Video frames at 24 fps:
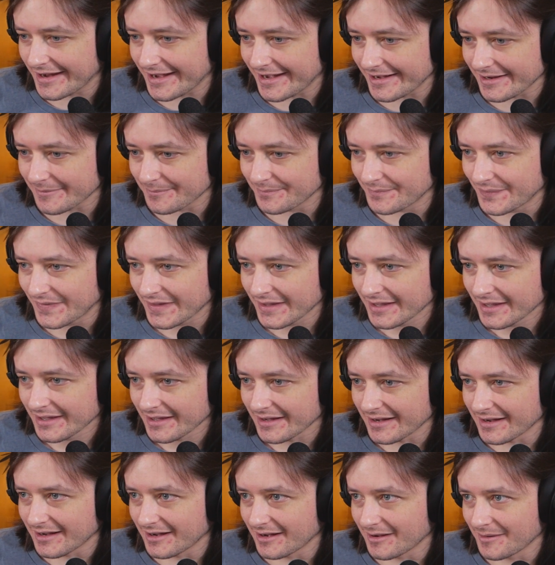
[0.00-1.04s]
hate him.
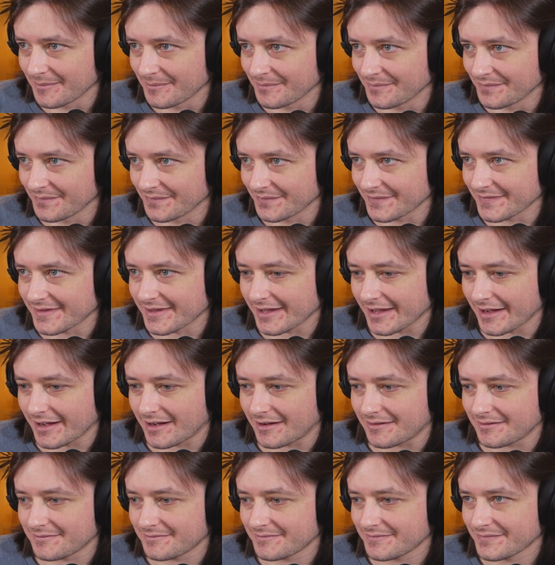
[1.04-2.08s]

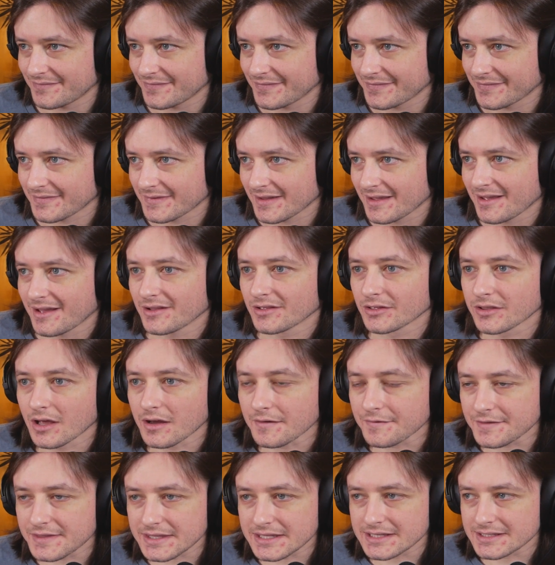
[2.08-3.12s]
Yeah.
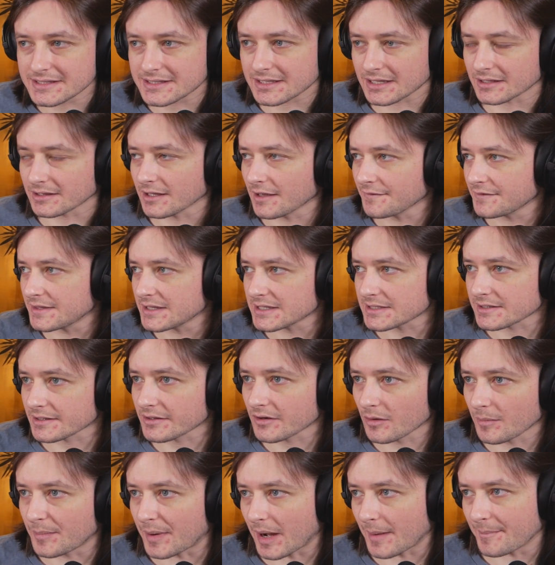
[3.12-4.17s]
Love these
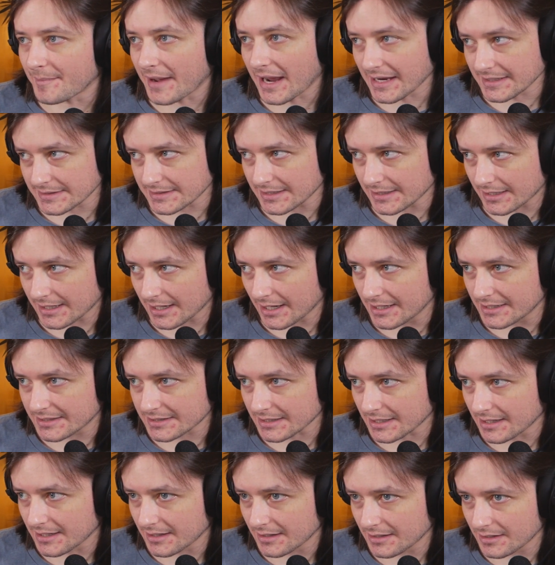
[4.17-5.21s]
little bombastic
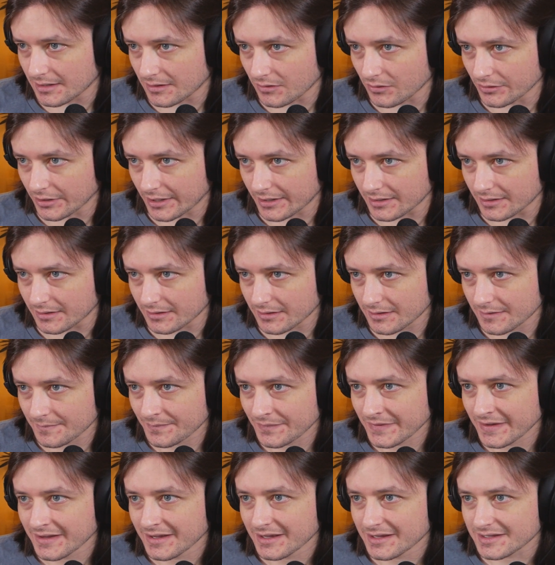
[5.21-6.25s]
cuts. Hold on.
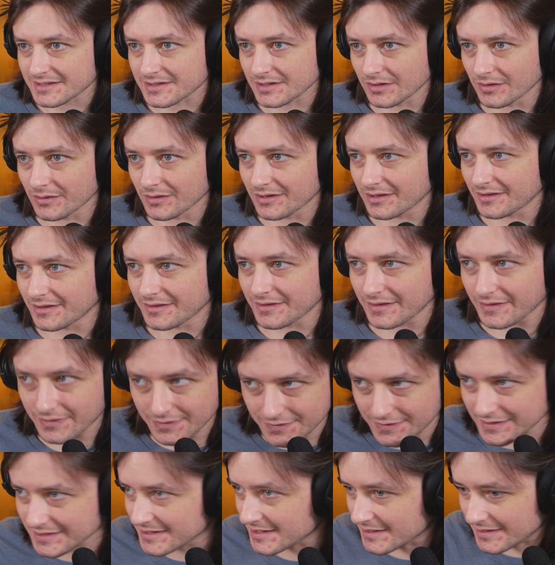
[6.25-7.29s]
So
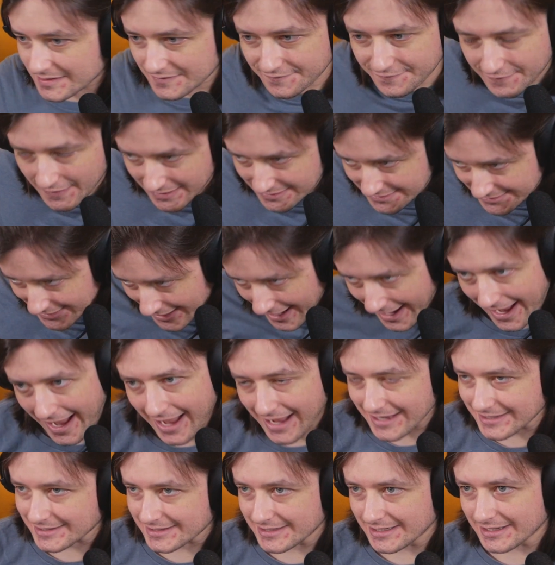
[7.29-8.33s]
this is
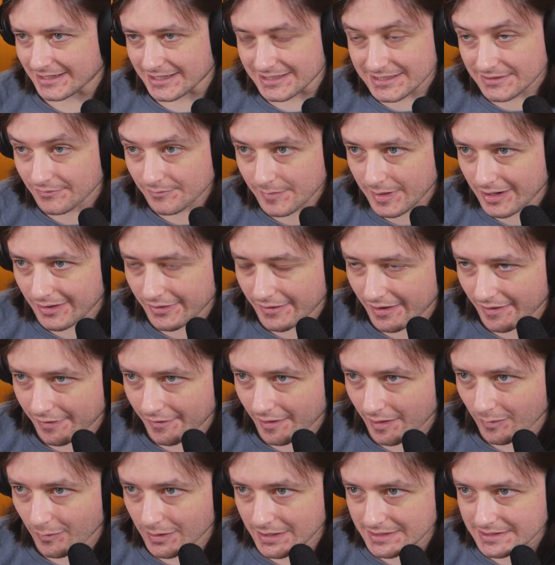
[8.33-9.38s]
fantastic. It's even better than I
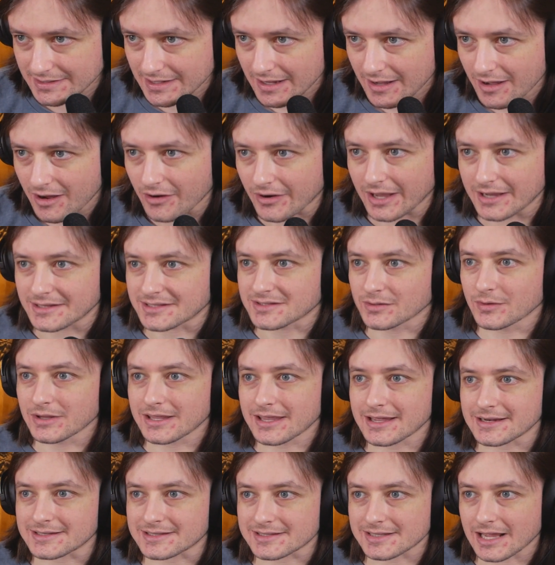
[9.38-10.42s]
thought it was. Okay, so we
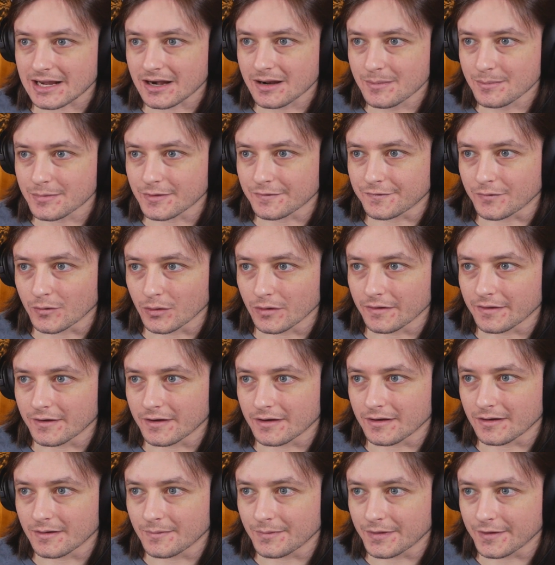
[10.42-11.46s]
get set up before
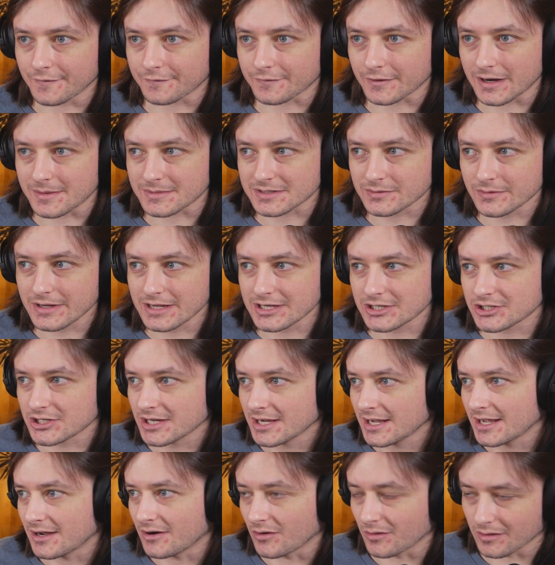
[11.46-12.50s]
the frame switch
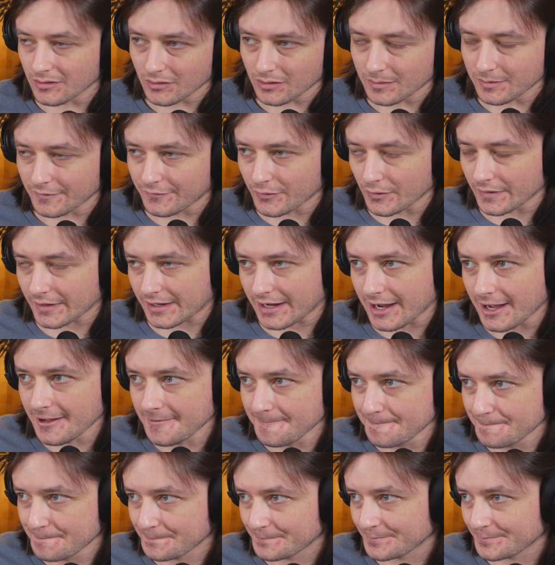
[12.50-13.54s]
or before the cut.